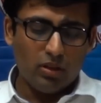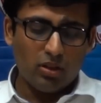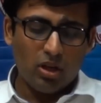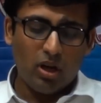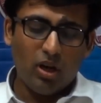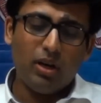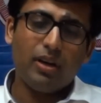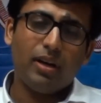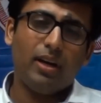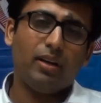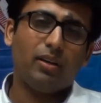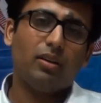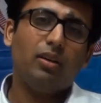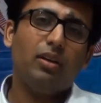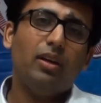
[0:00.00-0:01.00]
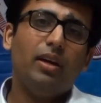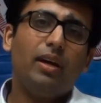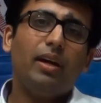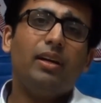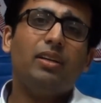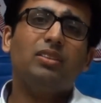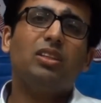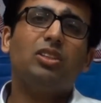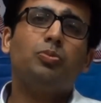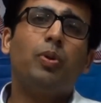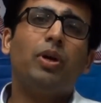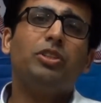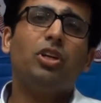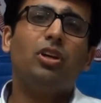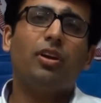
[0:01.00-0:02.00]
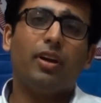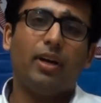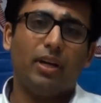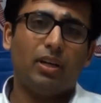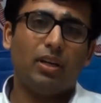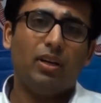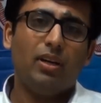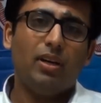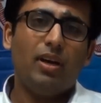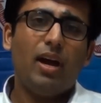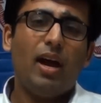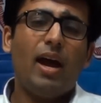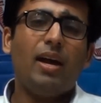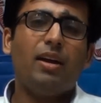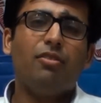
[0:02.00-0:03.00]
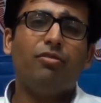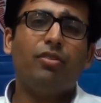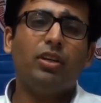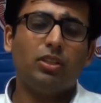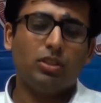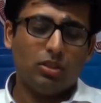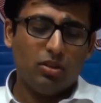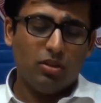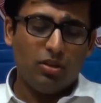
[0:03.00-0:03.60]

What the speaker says: Third rate, it is the special rate at which